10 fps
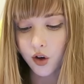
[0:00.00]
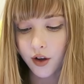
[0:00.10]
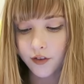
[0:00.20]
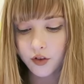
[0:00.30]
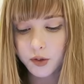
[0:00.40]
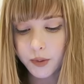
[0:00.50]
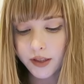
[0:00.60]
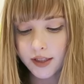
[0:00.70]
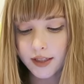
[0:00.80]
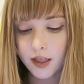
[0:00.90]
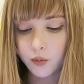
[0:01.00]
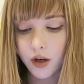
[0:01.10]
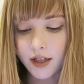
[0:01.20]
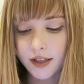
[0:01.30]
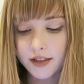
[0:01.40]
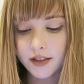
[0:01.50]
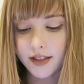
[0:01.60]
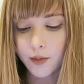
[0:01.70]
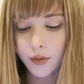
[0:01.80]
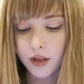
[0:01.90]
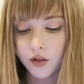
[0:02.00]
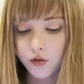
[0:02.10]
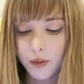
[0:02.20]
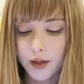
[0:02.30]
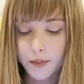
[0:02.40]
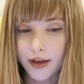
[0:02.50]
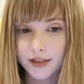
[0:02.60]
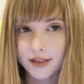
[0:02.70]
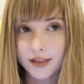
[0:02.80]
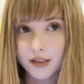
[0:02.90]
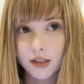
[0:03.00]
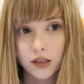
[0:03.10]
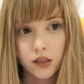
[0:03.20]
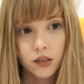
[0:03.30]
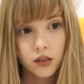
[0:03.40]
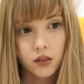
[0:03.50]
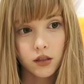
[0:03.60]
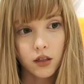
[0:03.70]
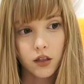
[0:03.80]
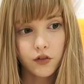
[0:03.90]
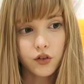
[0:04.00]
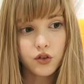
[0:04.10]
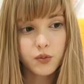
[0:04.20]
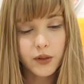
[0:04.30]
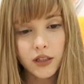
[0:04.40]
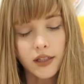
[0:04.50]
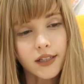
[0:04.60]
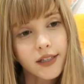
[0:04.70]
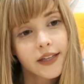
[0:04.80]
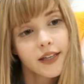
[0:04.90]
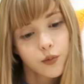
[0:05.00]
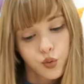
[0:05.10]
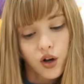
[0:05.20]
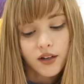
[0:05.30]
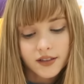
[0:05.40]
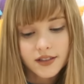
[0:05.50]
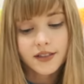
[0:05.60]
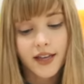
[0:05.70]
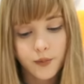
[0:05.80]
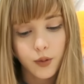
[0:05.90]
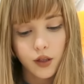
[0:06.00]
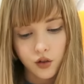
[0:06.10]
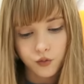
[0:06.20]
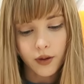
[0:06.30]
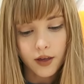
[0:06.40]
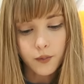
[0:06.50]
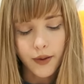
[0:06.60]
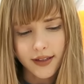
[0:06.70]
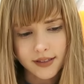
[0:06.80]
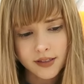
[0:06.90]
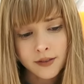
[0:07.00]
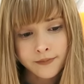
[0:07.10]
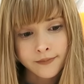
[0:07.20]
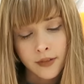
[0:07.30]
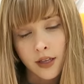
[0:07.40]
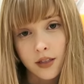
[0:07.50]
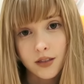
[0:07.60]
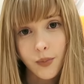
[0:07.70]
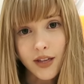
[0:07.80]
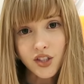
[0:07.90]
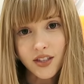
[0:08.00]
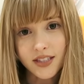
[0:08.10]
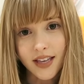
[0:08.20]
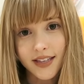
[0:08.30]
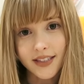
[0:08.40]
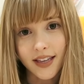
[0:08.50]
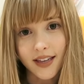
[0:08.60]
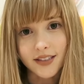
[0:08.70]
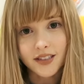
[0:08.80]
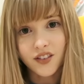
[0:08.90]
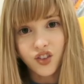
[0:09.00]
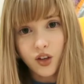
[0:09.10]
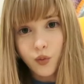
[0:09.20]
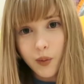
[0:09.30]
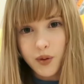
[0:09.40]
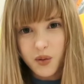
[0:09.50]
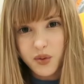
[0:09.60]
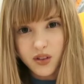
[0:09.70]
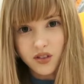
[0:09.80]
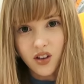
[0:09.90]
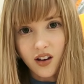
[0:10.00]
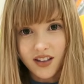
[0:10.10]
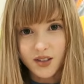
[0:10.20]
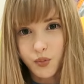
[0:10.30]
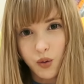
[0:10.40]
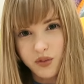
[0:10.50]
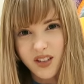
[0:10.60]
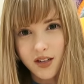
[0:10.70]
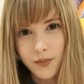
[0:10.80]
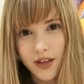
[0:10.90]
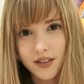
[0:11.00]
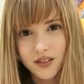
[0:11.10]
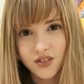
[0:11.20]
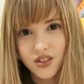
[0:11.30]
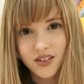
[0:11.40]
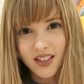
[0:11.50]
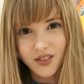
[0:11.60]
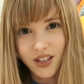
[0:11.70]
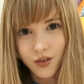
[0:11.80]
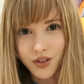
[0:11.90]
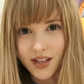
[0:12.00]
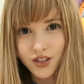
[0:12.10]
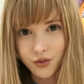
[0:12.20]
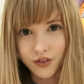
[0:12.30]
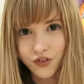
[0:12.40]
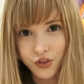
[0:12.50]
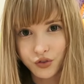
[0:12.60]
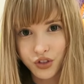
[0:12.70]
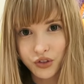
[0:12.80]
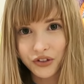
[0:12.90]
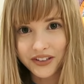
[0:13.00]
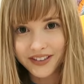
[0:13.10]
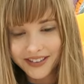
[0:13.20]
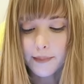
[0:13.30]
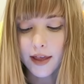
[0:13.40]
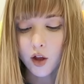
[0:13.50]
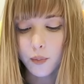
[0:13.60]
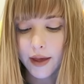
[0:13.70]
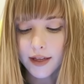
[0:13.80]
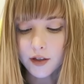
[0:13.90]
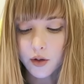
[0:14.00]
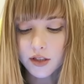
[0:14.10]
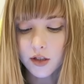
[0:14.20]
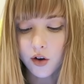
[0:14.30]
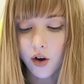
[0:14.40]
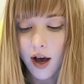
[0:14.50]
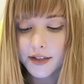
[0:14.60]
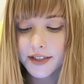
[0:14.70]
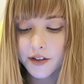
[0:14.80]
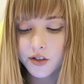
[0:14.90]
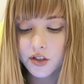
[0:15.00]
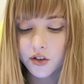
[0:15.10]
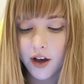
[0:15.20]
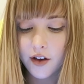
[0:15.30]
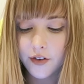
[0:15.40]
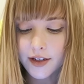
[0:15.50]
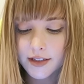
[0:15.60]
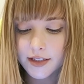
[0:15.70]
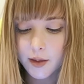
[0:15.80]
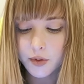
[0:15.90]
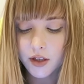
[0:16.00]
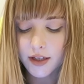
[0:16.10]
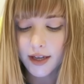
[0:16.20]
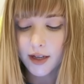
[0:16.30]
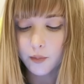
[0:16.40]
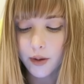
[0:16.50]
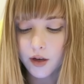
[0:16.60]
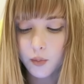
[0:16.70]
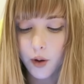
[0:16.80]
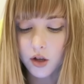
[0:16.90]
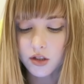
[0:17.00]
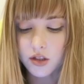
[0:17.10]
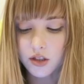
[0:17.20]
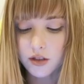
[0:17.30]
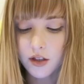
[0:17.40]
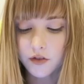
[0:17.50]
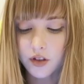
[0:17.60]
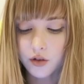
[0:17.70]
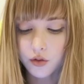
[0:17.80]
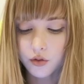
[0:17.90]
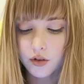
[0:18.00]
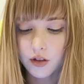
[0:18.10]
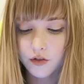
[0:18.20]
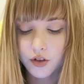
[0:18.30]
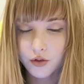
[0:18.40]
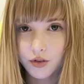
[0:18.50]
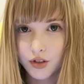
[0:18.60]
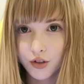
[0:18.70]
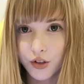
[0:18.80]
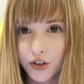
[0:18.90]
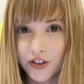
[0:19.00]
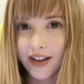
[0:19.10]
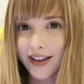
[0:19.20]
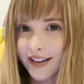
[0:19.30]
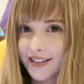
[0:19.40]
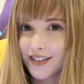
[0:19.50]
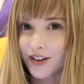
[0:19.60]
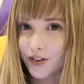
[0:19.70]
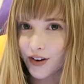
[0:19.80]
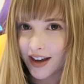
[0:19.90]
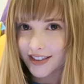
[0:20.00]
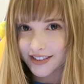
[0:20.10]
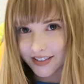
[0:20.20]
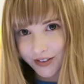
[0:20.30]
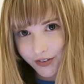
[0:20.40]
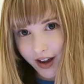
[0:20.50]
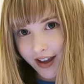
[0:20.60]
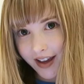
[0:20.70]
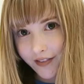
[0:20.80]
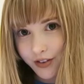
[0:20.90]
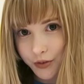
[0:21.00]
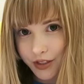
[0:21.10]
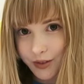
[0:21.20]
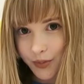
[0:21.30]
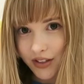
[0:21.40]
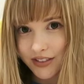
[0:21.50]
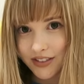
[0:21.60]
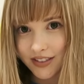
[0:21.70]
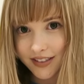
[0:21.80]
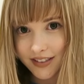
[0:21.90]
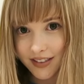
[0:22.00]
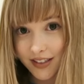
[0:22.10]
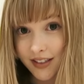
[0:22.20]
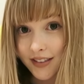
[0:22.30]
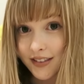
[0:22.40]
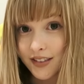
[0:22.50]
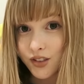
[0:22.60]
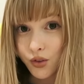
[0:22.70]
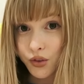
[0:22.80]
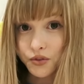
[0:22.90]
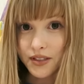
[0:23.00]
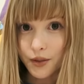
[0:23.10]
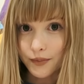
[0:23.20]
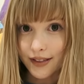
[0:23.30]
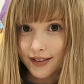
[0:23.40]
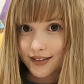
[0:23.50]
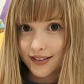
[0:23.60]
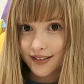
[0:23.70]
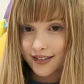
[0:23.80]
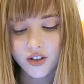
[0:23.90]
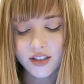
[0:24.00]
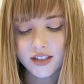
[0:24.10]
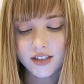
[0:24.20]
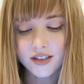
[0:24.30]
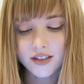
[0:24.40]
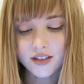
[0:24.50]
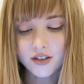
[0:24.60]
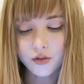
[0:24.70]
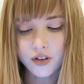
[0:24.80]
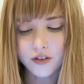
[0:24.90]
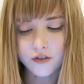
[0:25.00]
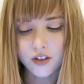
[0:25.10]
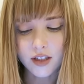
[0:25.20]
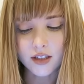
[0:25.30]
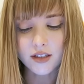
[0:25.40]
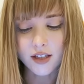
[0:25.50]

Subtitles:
to know, if you spill a cleaning product, does that mean you've made a mess? If you spill a cleaning product, does that mean you made a mess? Depends on the size, I guess. If you can wipe it up with your sock, it's probably not a mess. That's like what I do with food too. Male Panda wants to know, hi Taylor, do you have any tips on getting better posture? Love you. Love you too. And no, I don't. I have the worst posture. So you tell me. Crystal with a V,